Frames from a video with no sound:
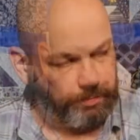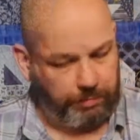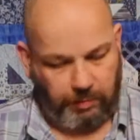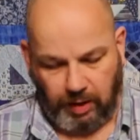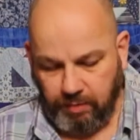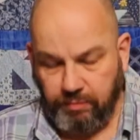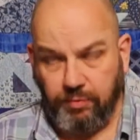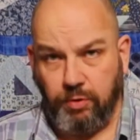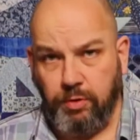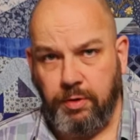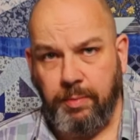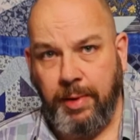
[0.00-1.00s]
Now
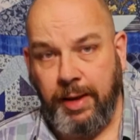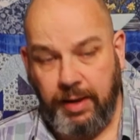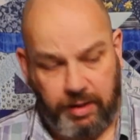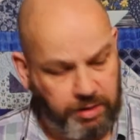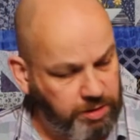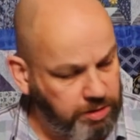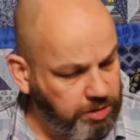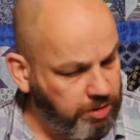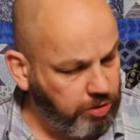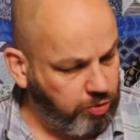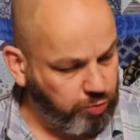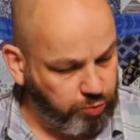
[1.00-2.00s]
for the band,
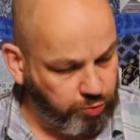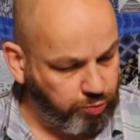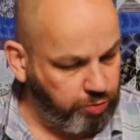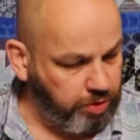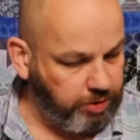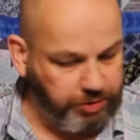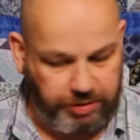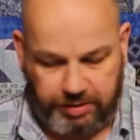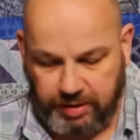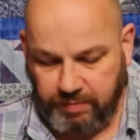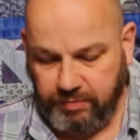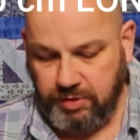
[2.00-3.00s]
you cut
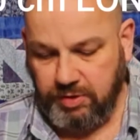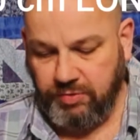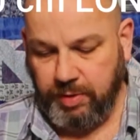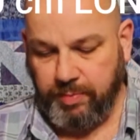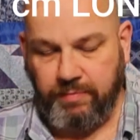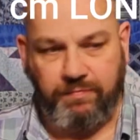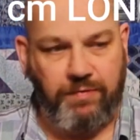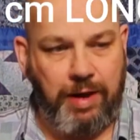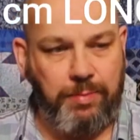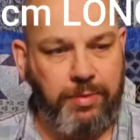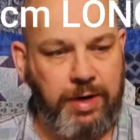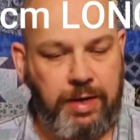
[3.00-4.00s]
yourself a strip of
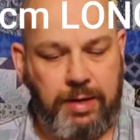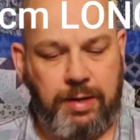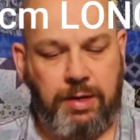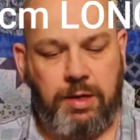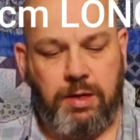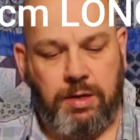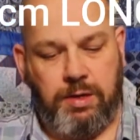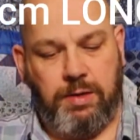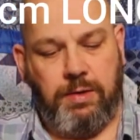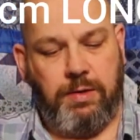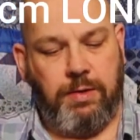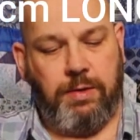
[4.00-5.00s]
fabric,
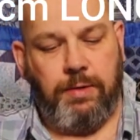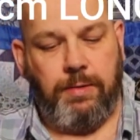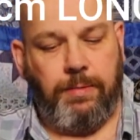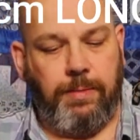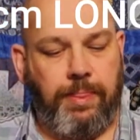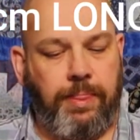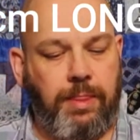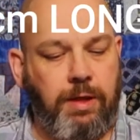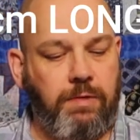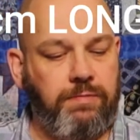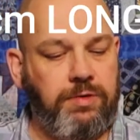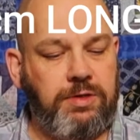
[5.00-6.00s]

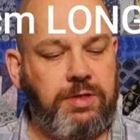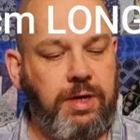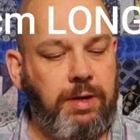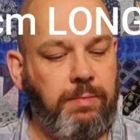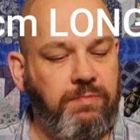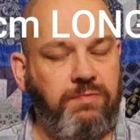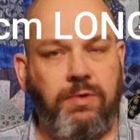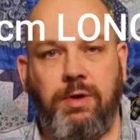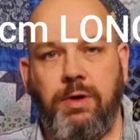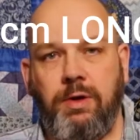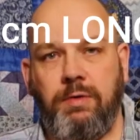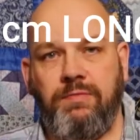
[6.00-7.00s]
of the same
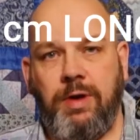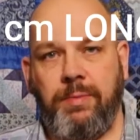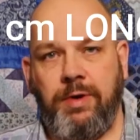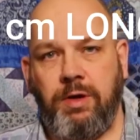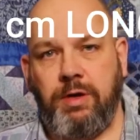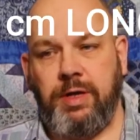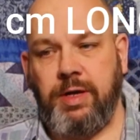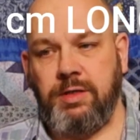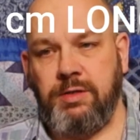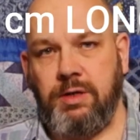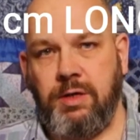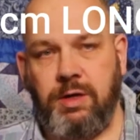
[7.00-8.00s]
fabric
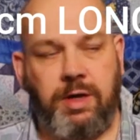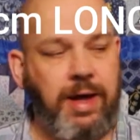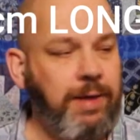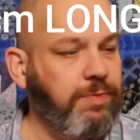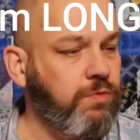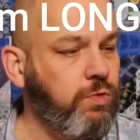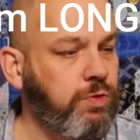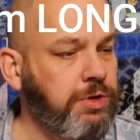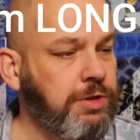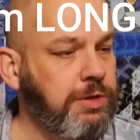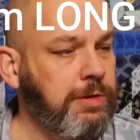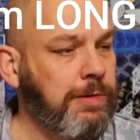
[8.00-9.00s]
as the cap, of
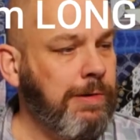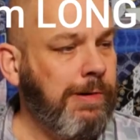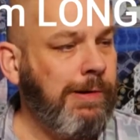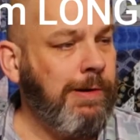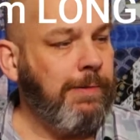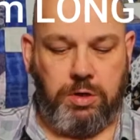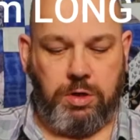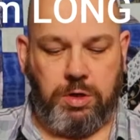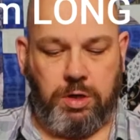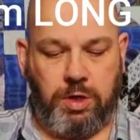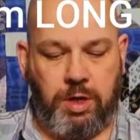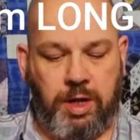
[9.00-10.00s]
course,
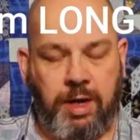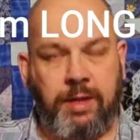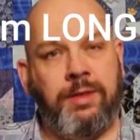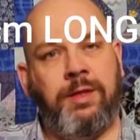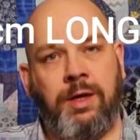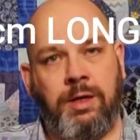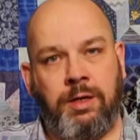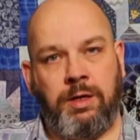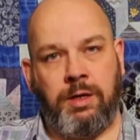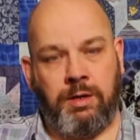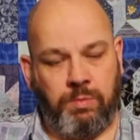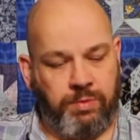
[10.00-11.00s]
and
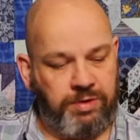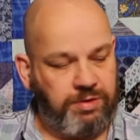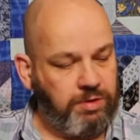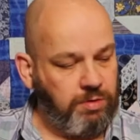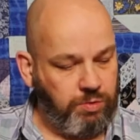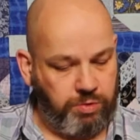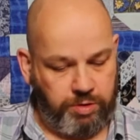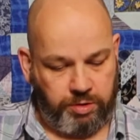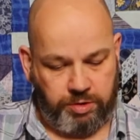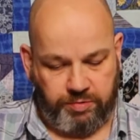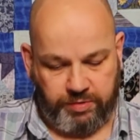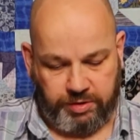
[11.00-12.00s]
then with
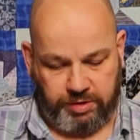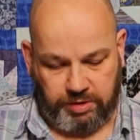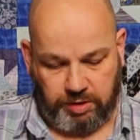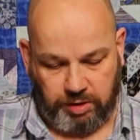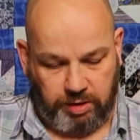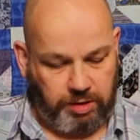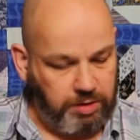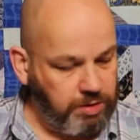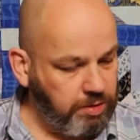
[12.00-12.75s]
your trusty